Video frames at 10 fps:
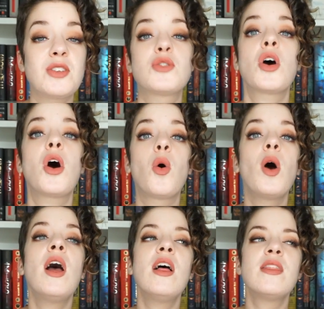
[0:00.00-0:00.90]
So
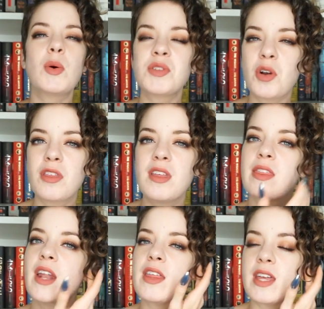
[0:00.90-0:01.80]
that was another
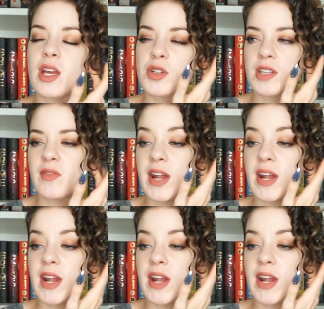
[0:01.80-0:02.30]
thing that I think is just kind